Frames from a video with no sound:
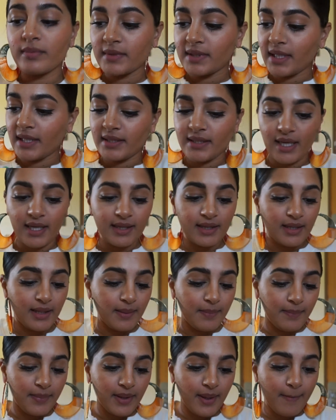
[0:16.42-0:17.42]
daytime
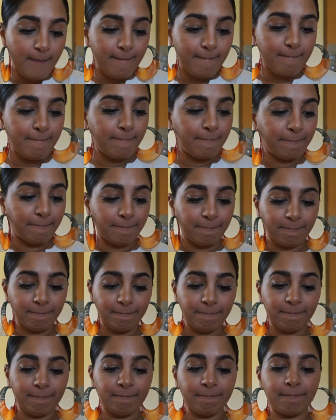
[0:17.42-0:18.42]
lip
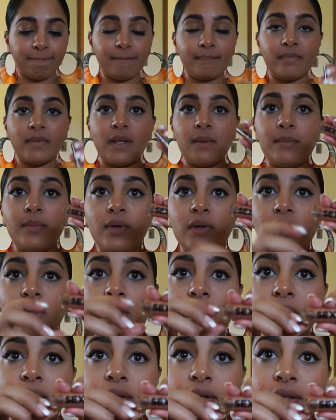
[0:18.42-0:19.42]
and put
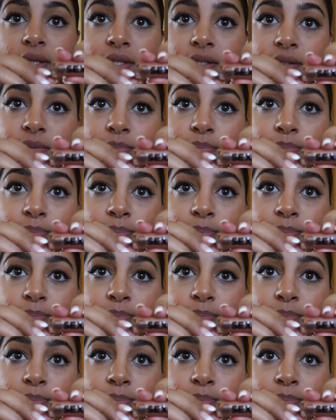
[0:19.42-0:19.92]
on this